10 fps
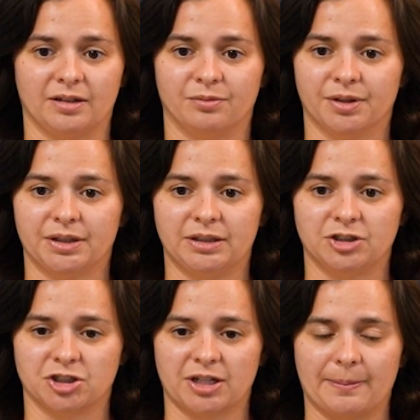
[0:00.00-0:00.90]
really
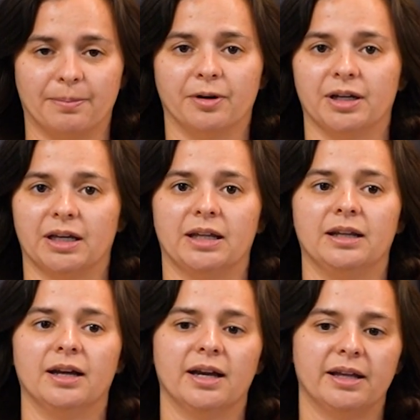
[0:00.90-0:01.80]
just like putting
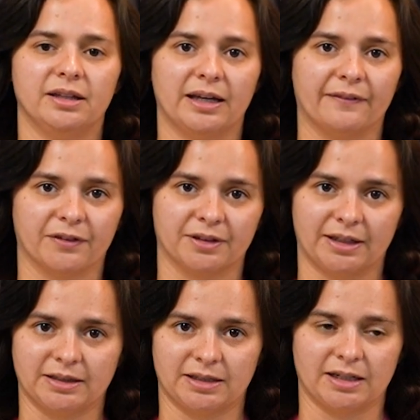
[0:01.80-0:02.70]
in the effort
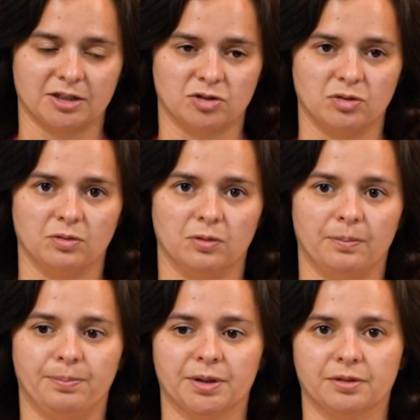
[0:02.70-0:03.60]
that it takes to
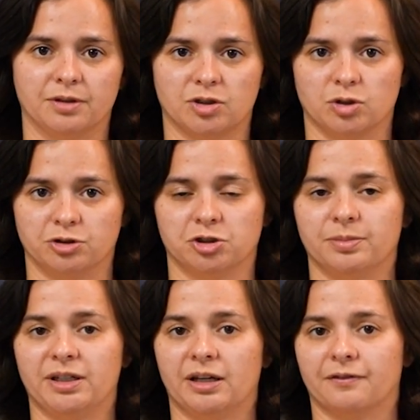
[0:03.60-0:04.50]
build social
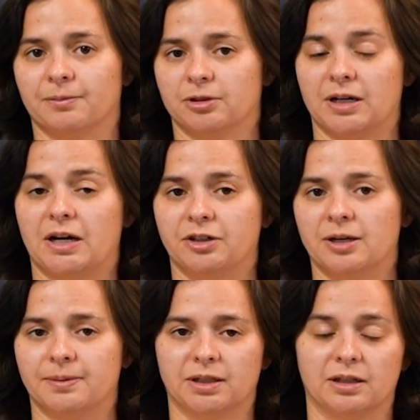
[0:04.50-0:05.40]
media from the ground
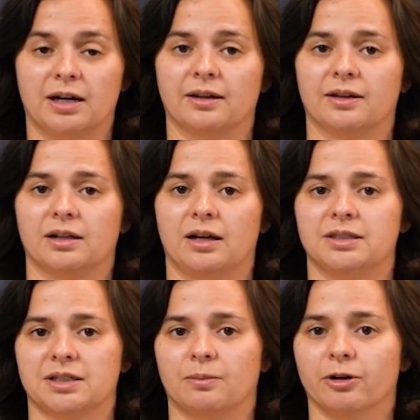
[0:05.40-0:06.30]
up. And a lot of the
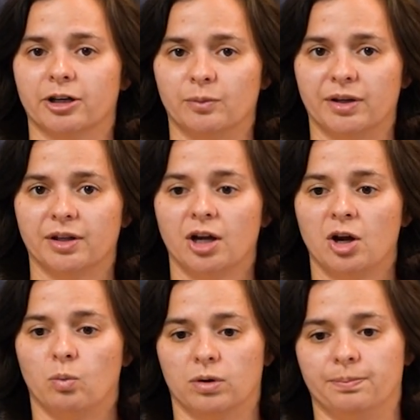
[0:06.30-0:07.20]
clients that I'm working with,
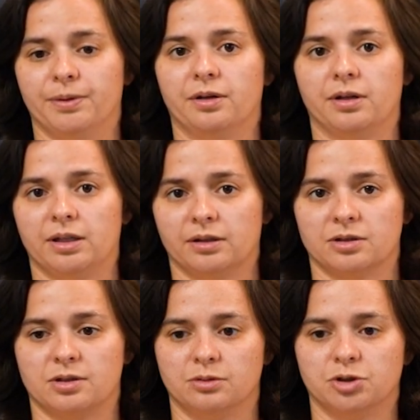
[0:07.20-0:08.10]
we're building their
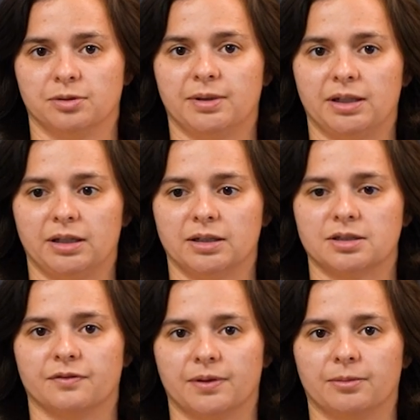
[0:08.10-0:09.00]
social
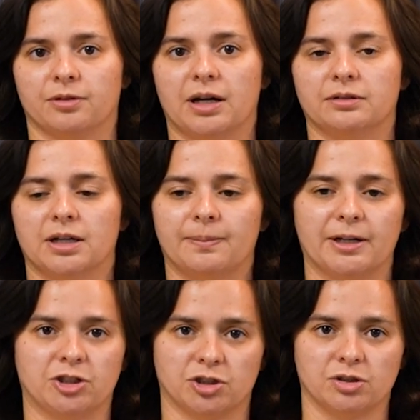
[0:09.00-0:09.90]
medias from the ground up. I
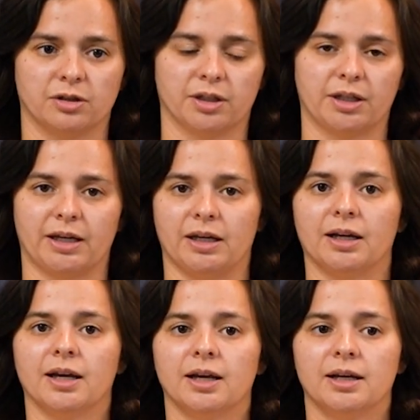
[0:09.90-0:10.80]
just started a
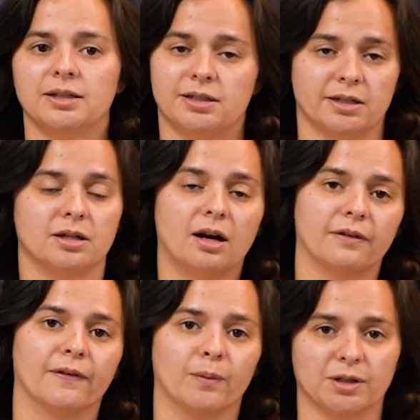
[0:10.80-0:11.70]

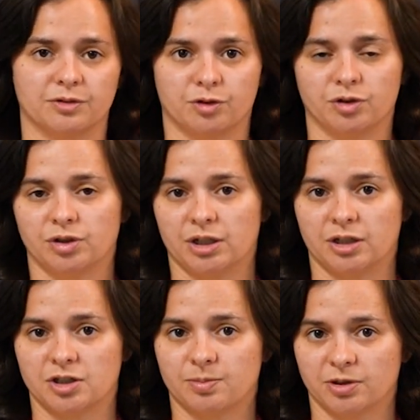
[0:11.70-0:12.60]
TikTok for West
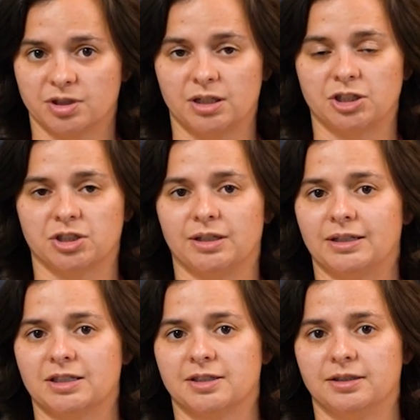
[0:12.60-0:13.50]
Virginia Sports Nation, and
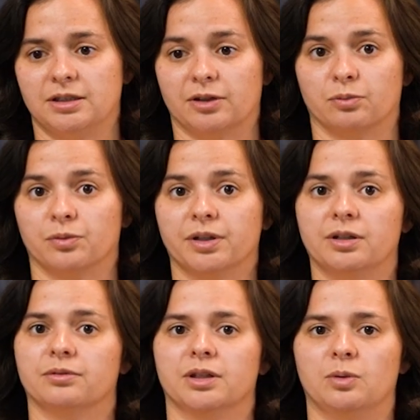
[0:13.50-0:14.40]
it's done
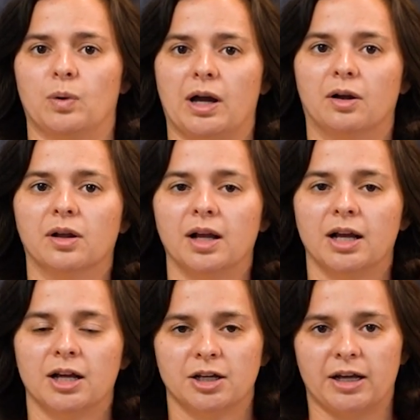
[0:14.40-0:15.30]
really, really well.
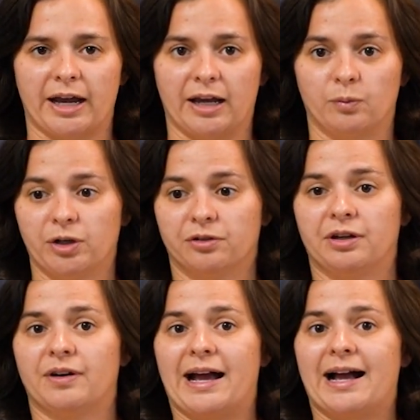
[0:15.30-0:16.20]
And we don't
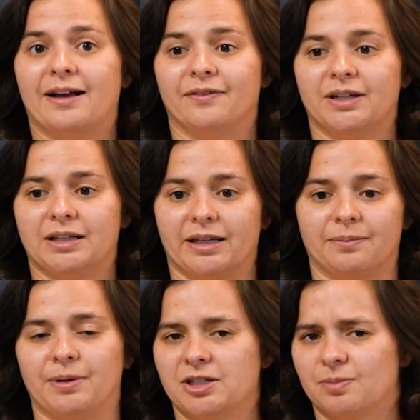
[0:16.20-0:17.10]
even have any,
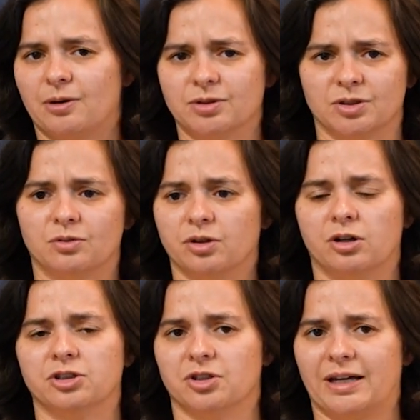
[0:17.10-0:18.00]
like, baseball was going
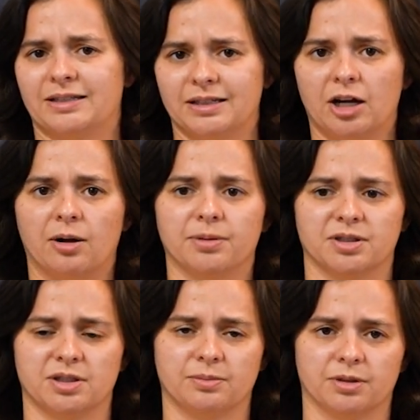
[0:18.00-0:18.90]
on, so that did help
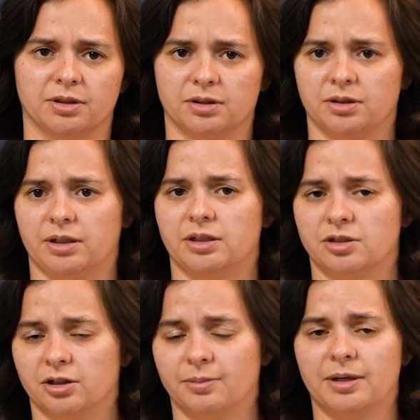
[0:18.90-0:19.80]
because they were in the
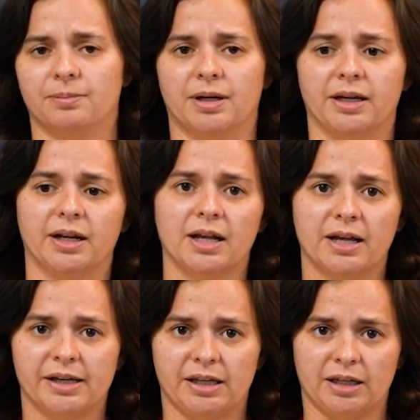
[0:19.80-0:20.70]
tournament. But
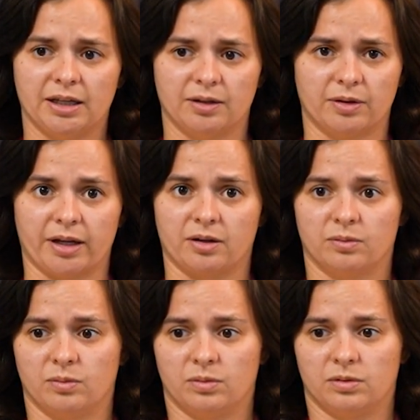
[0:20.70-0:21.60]
like,
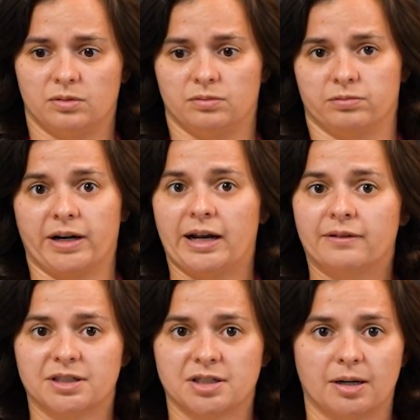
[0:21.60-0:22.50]
right
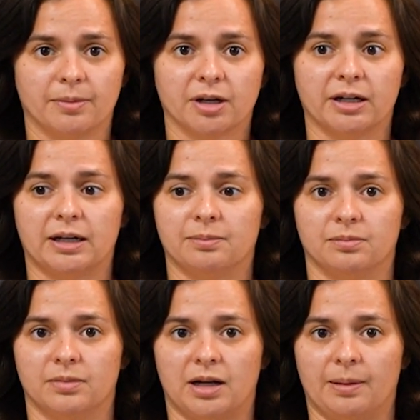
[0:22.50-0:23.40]
now it's summer, and
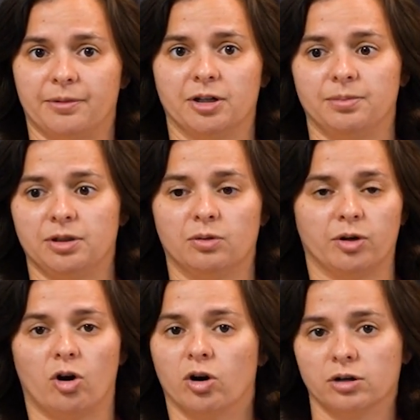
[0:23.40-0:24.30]
I'm going to be
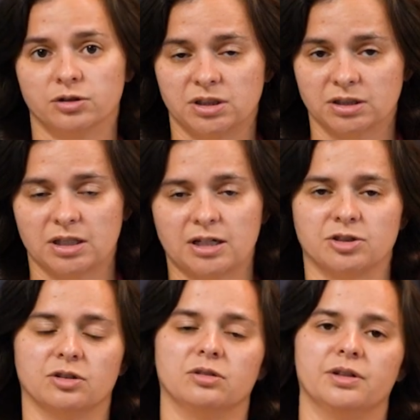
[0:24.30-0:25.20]
going hard on TikTok.
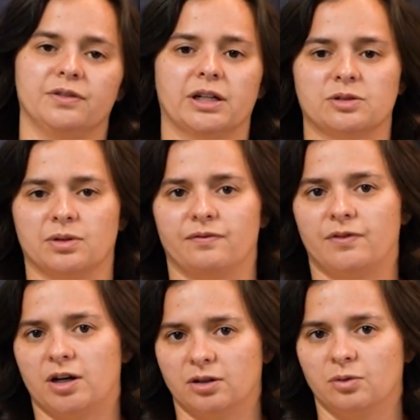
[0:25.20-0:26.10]
So if you guys want to
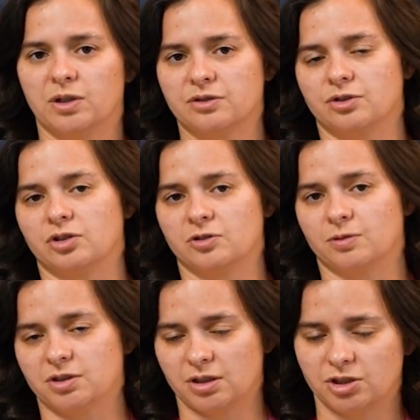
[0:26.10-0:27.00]
follow West Virginia
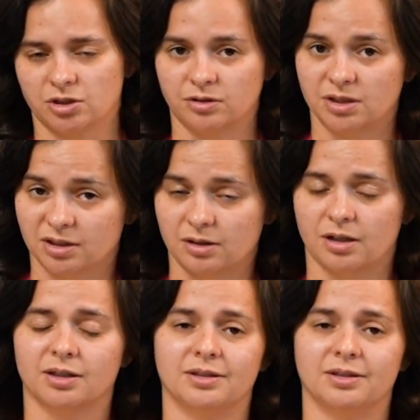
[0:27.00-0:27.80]
Sports Nation on TikTok,